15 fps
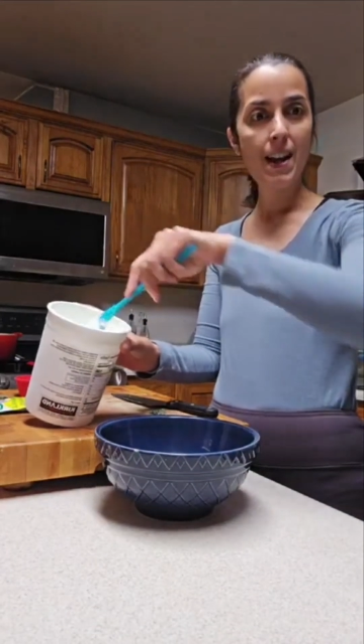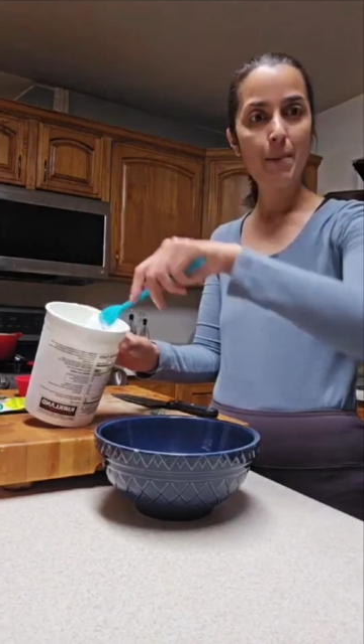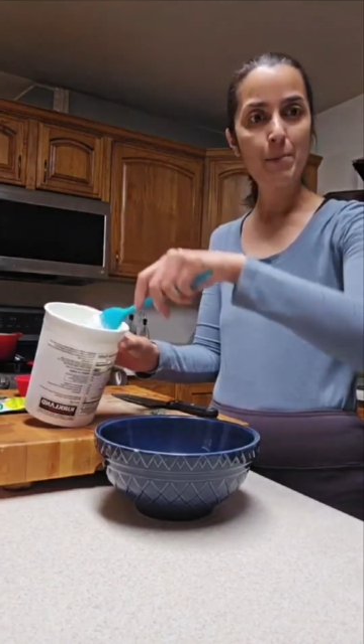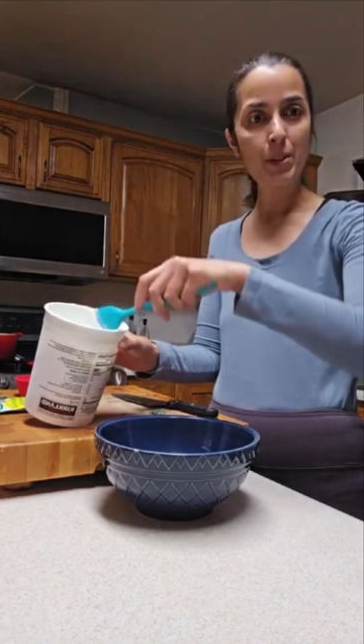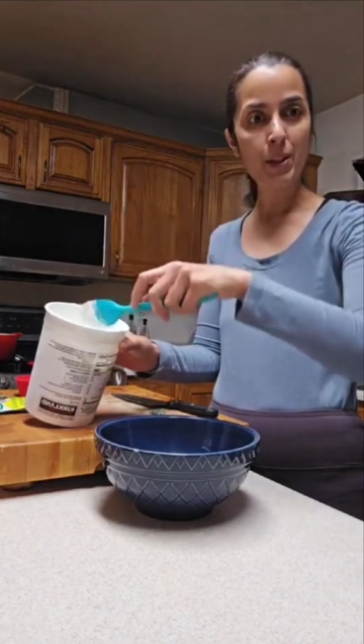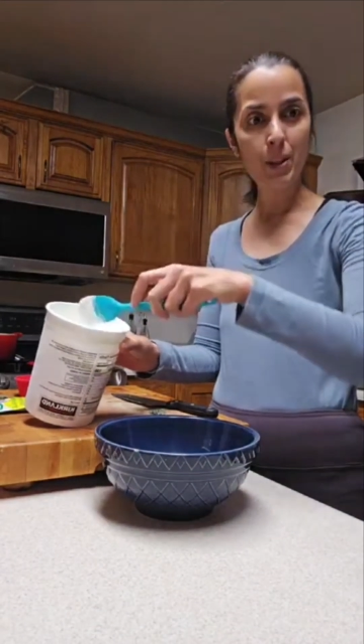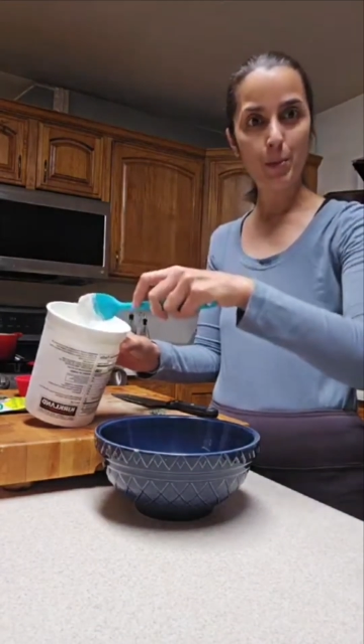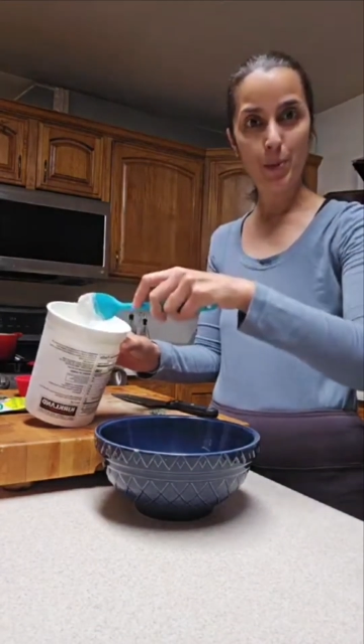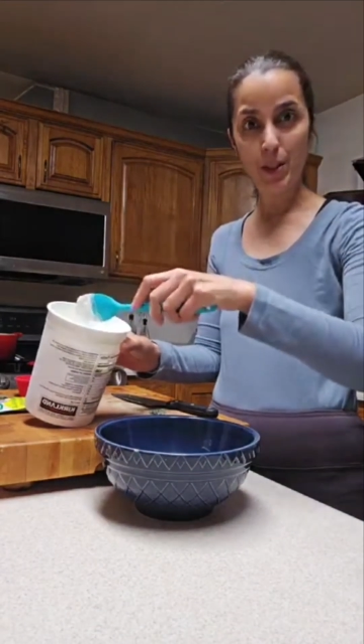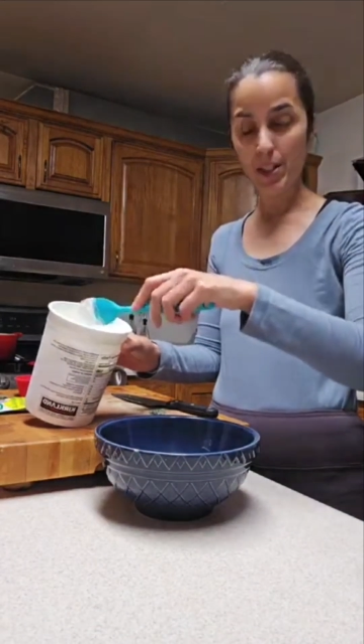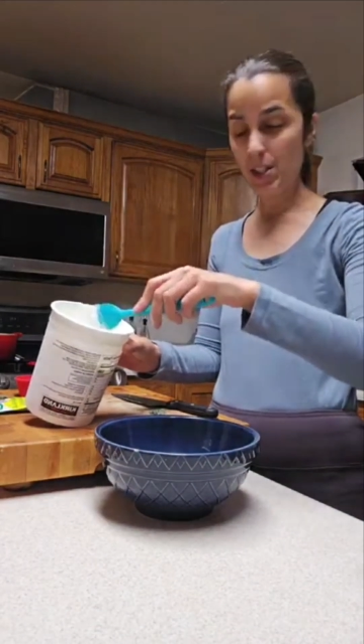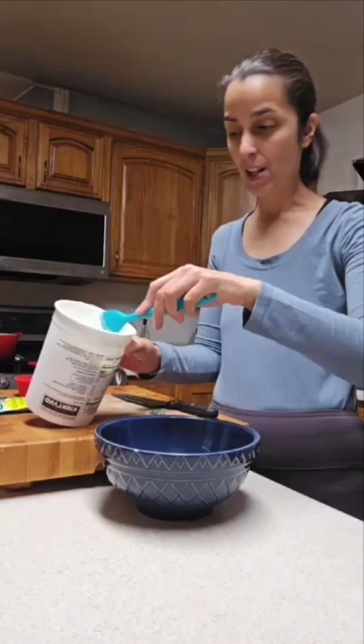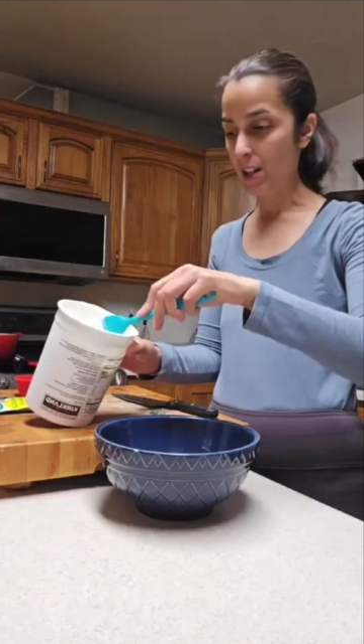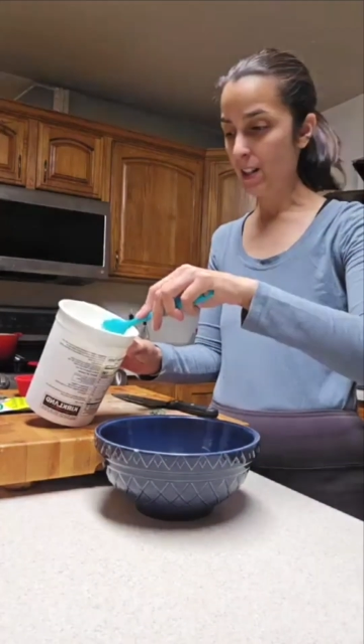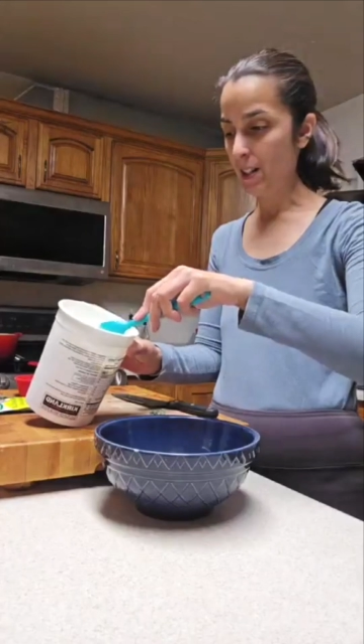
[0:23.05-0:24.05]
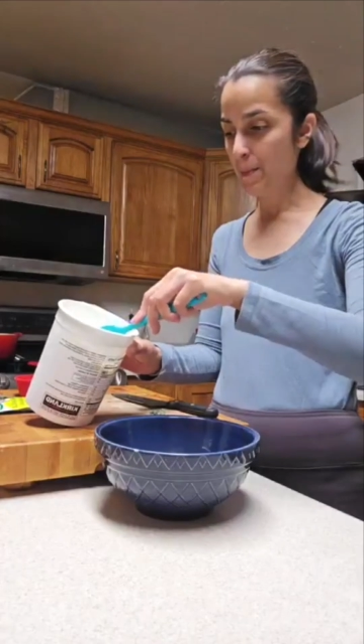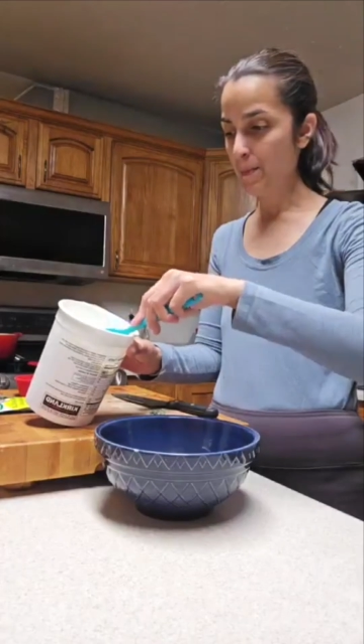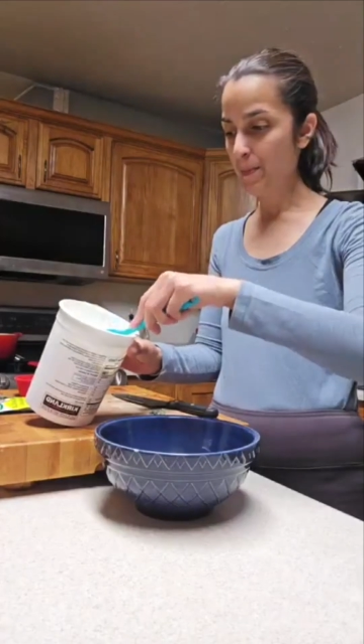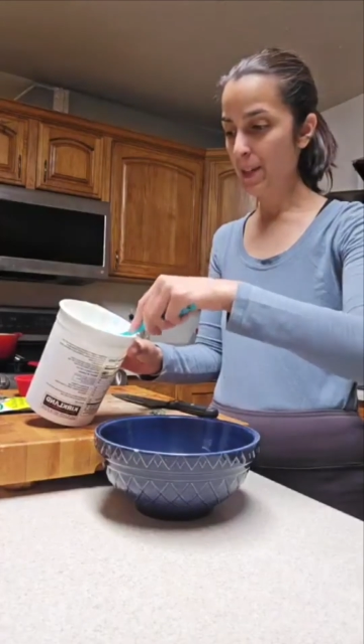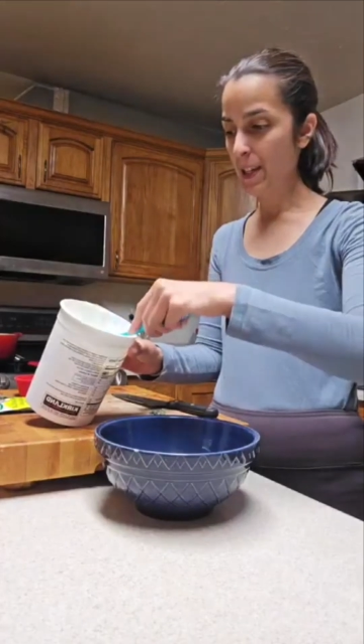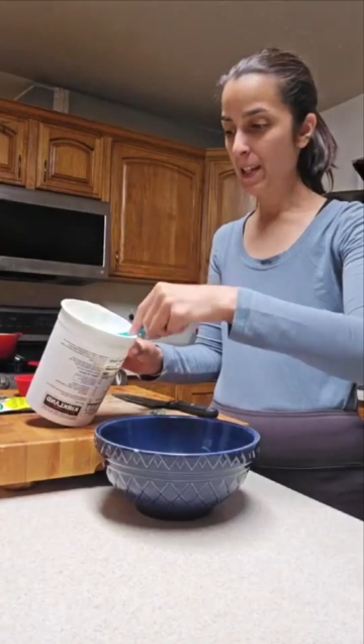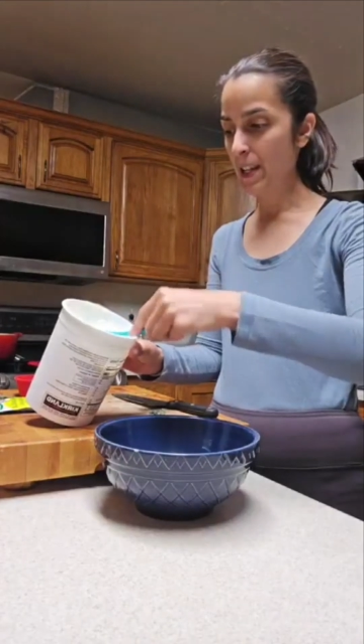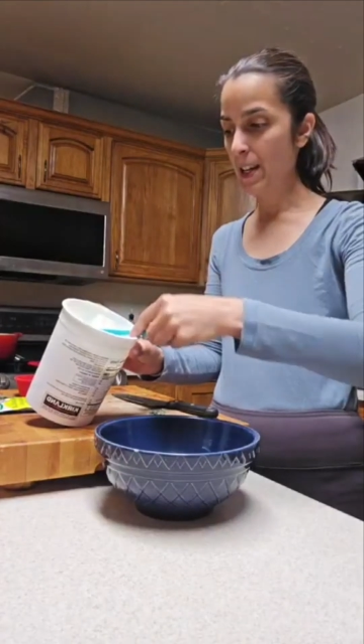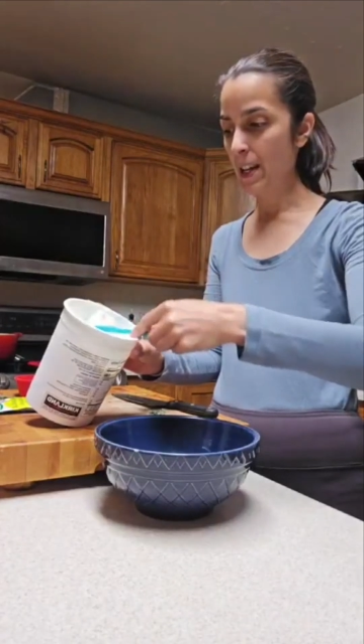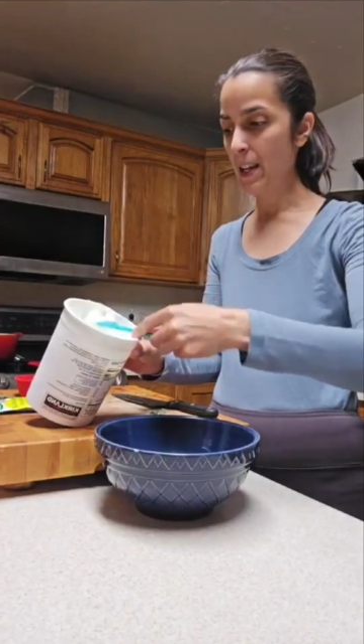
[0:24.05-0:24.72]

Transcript: I'm just going to put a dollop in